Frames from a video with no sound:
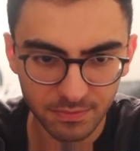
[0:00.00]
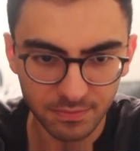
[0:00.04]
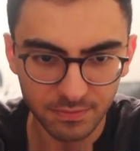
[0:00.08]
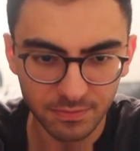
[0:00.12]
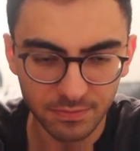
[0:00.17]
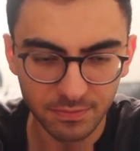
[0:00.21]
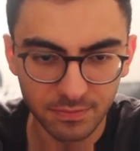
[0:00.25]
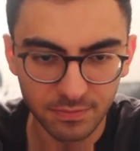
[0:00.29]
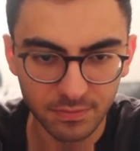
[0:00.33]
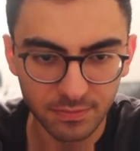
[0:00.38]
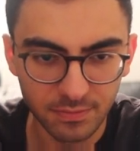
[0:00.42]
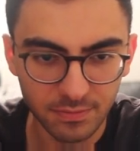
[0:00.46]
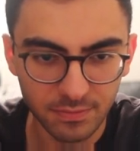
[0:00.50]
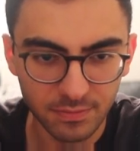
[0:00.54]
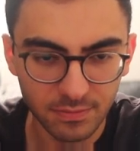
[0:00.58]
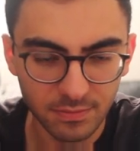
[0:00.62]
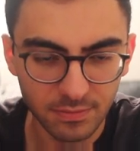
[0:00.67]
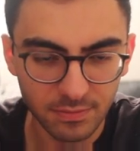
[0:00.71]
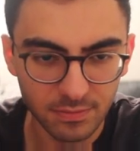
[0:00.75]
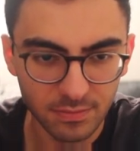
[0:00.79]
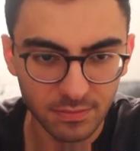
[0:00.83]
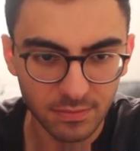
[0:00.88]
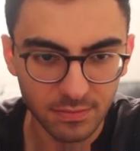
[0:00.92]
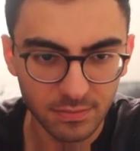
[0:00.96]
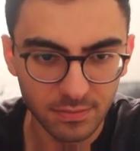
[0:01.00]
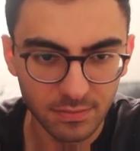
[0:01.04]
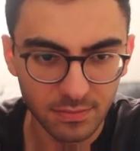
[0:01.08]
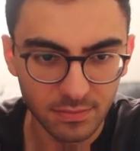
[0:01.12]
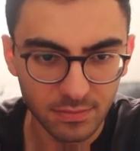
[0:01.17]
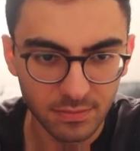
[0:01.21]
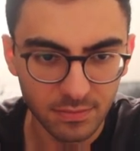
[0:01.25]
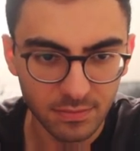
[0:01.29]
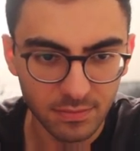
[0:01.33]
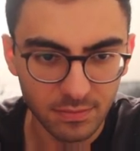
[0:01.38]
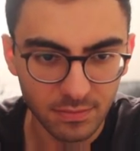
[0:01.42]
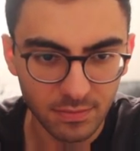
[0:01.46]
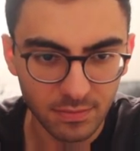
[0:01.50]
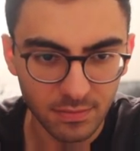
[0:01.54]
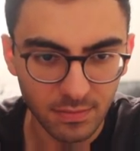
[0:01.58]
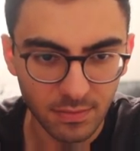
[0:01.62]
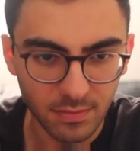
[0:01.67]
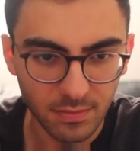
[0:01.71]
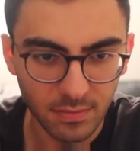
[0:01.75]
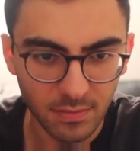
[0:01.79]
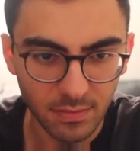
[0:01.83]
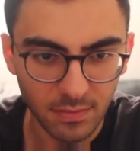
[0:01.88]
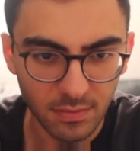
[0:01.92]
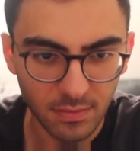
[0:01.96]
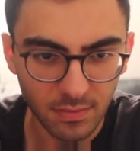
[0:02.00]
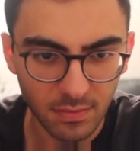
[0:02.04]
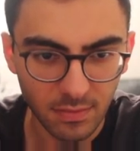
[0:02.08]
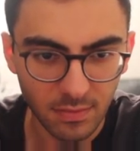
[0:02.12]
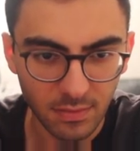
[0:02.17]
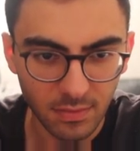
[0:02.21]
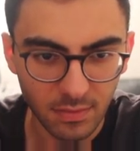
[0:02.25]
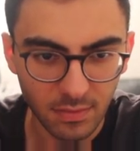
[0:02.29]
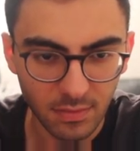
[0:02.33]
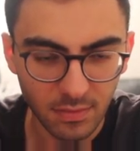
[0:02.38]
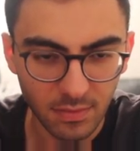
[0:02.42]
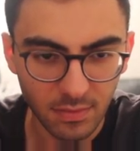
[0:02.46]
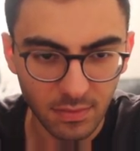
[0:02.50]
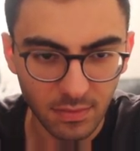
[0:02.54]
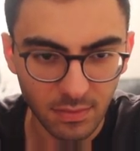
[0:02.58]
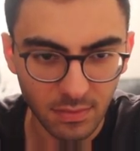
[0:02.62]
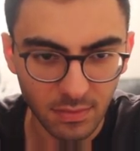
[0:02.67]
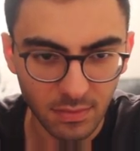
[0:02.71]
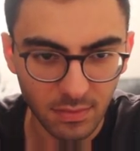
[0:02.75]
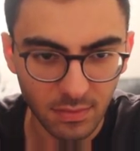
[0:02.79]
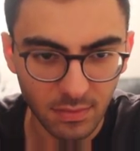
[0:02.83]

Nothing is said.